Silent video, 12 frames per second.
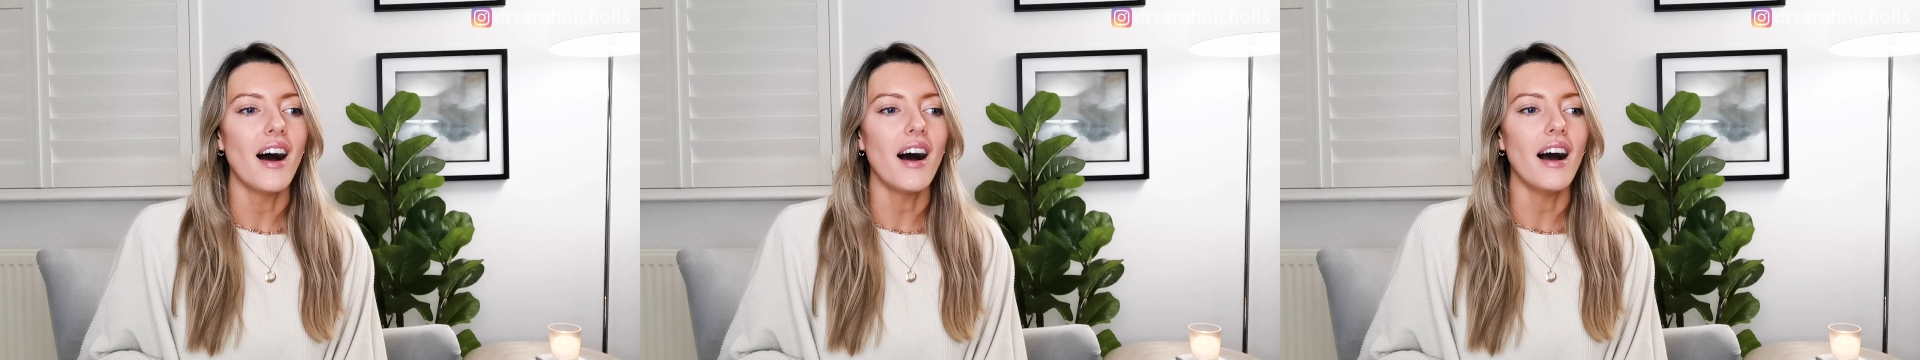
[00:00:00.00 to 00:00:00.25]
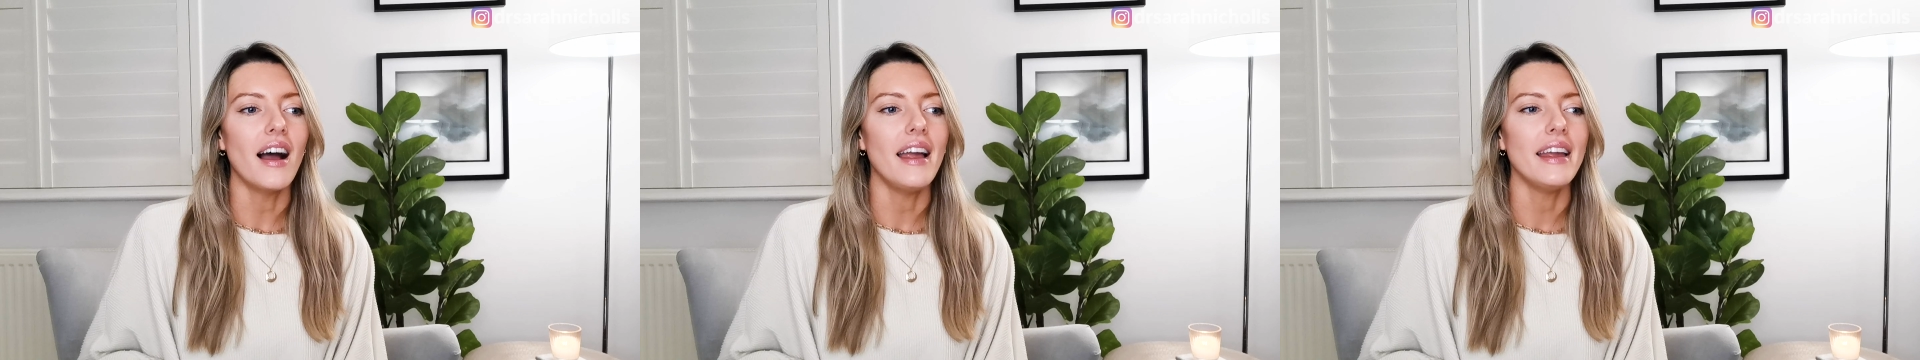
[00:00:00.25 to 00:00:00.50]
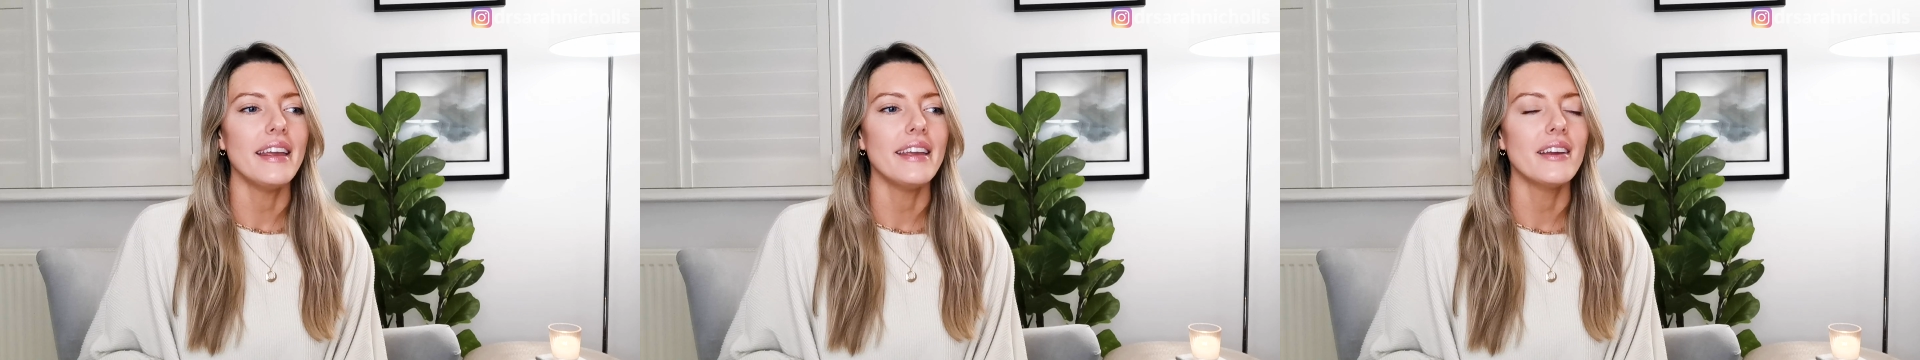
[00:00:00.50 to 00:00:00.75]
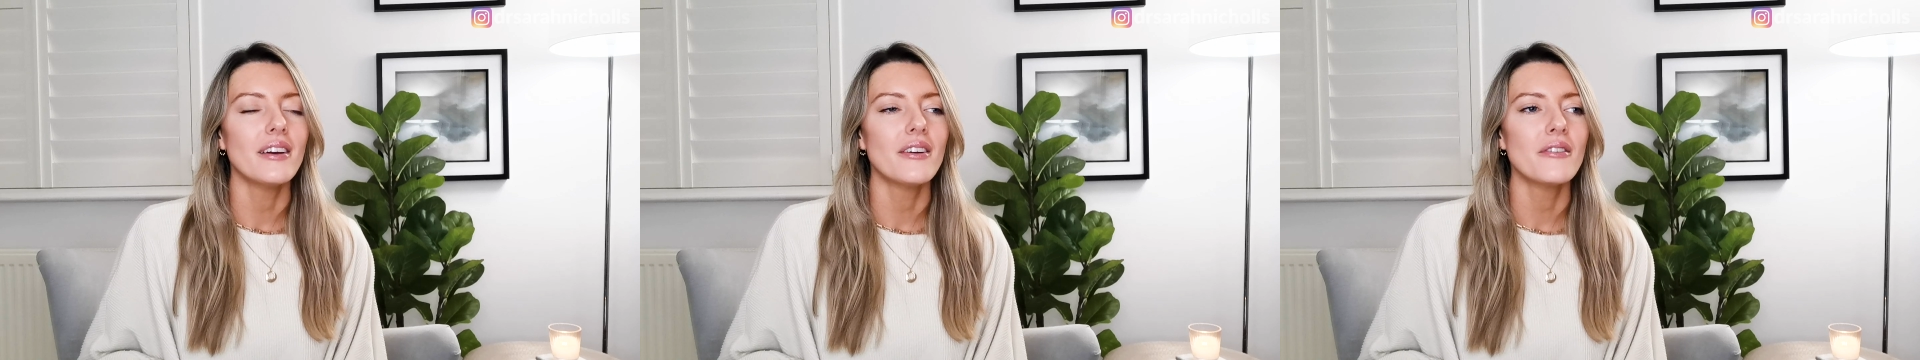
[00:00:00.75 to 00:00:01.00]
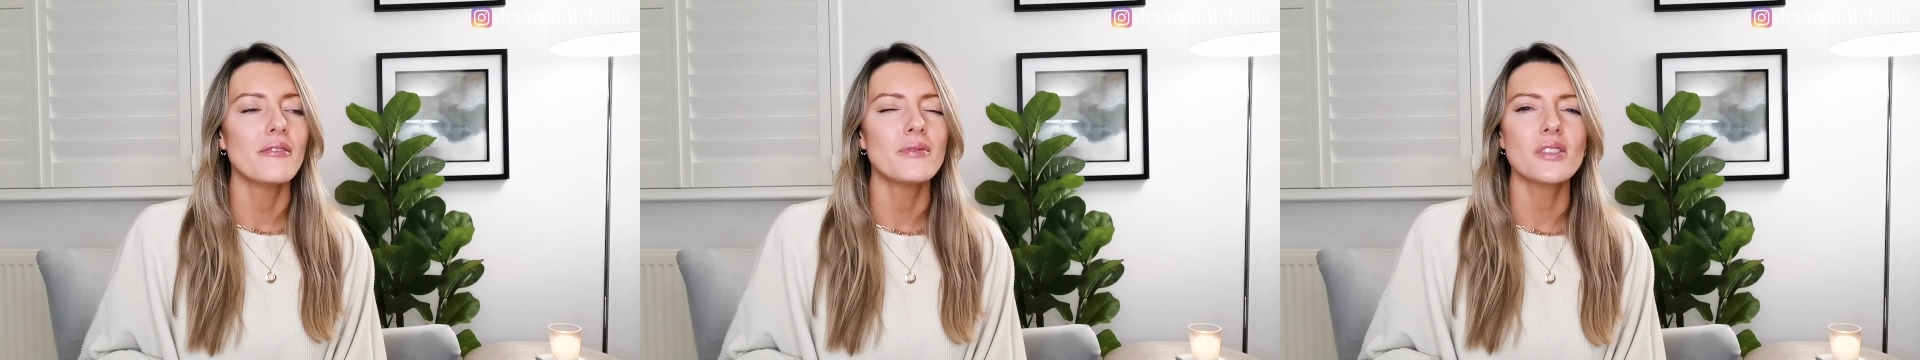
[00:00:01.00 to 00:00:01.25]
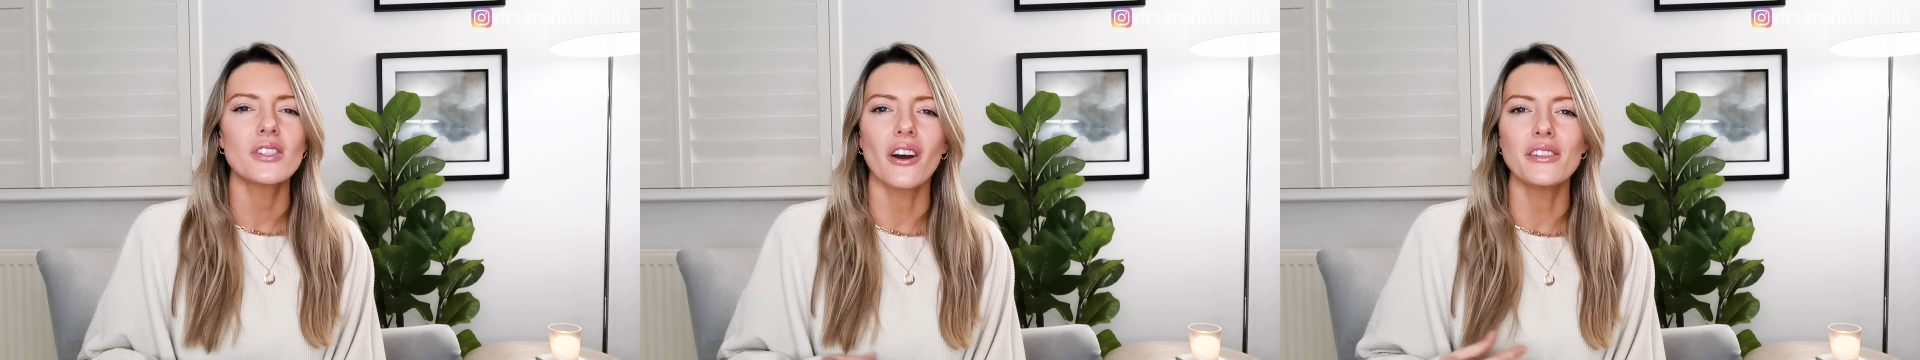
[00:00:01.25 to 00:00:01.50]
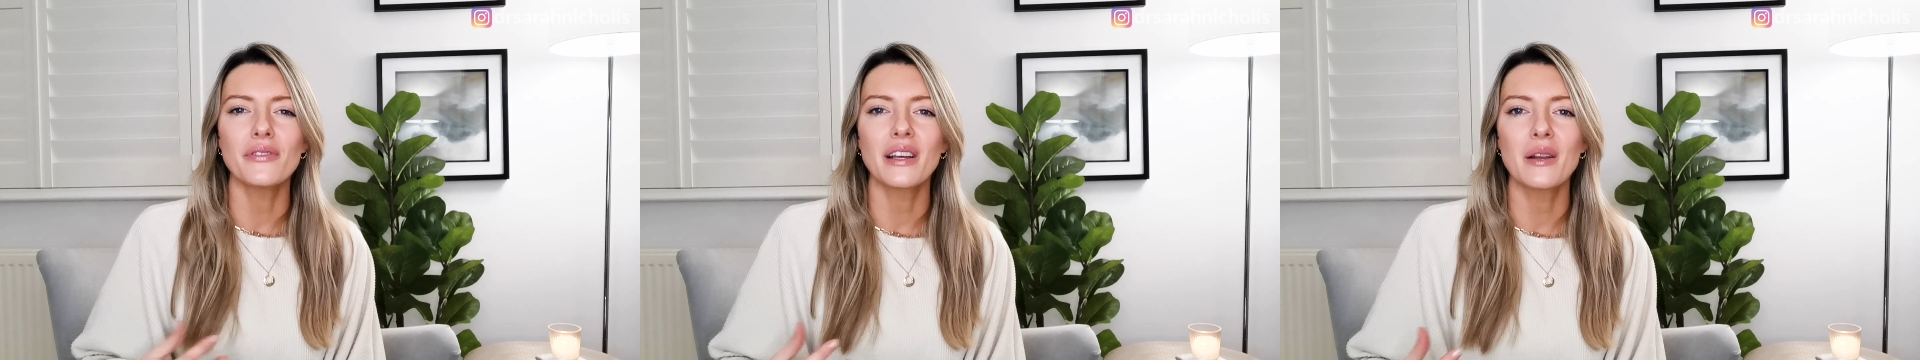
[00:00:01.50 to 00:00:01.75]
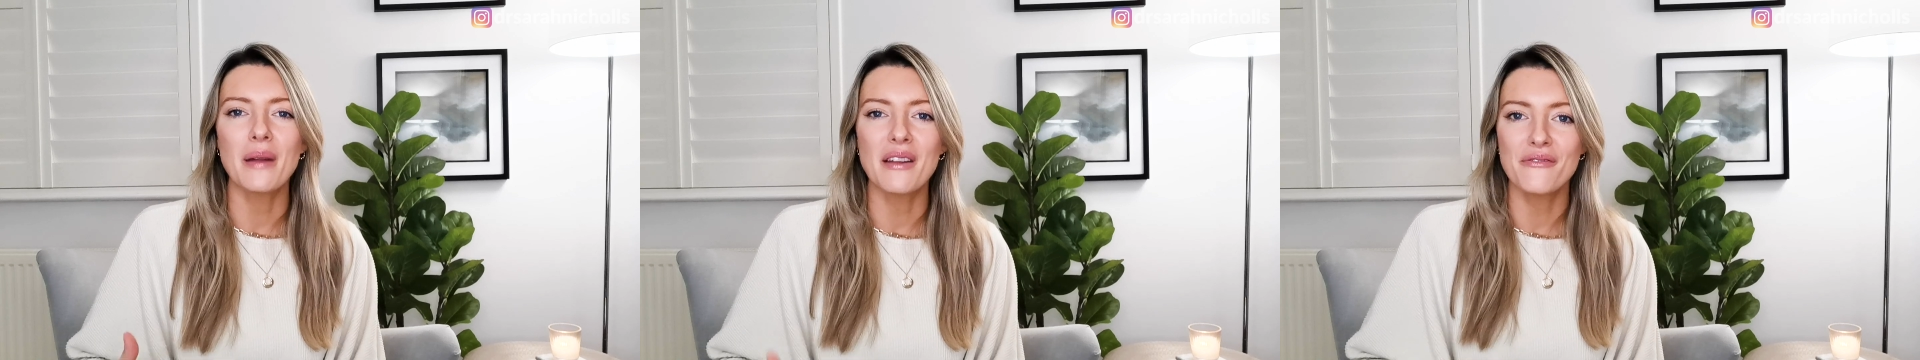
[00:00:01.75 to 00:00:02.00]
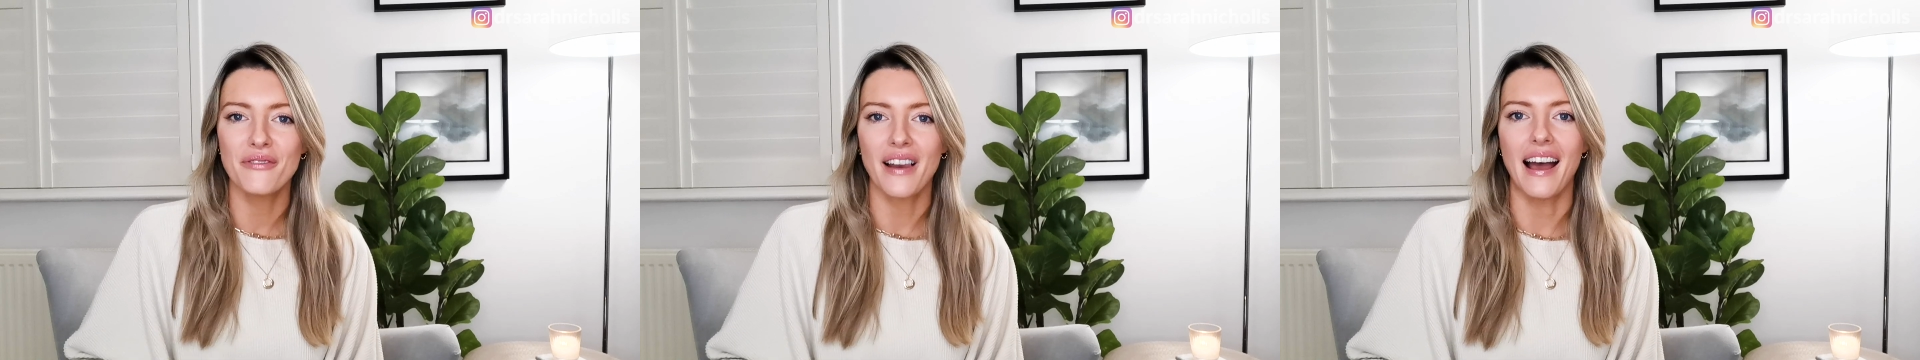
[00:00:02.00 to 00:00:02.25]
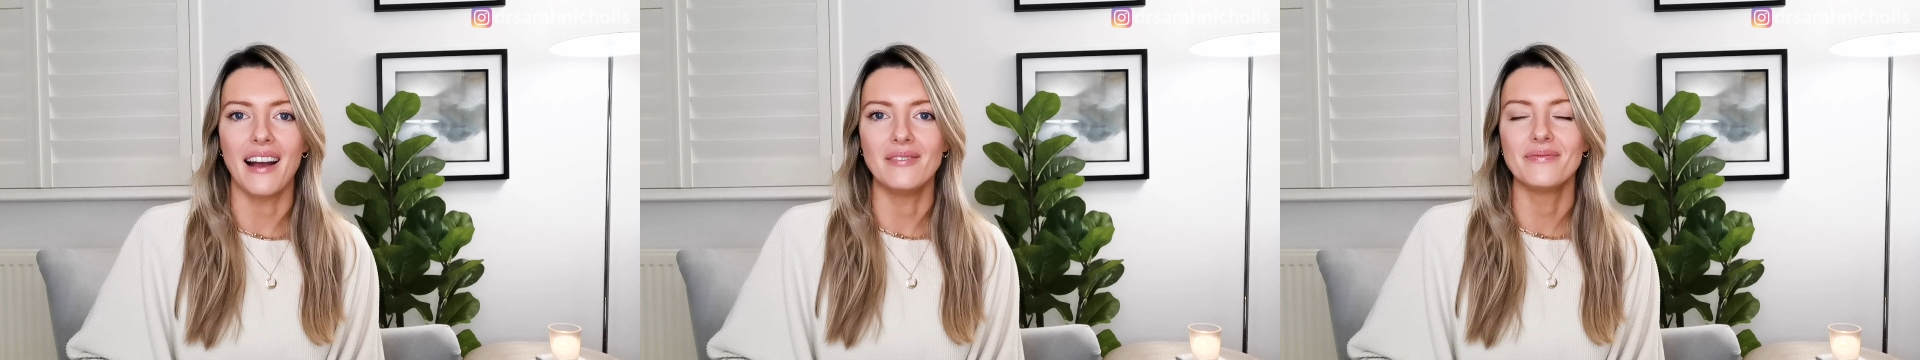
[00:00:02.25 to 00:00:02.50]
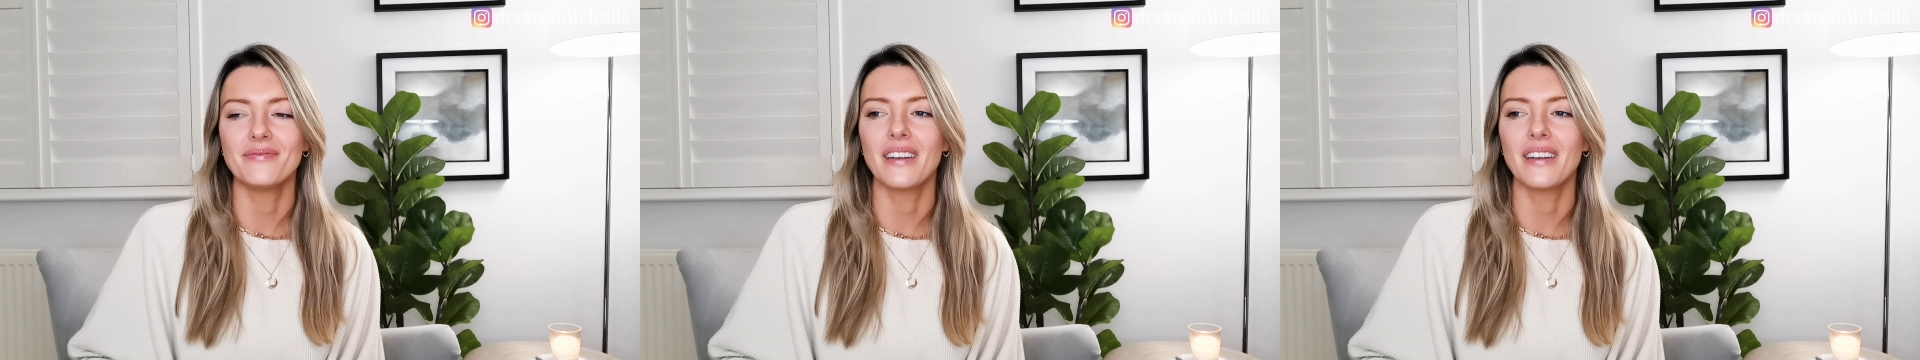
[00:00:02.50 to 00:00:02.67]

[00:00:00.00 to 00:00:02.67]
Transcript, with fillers: I start to feel a bit flat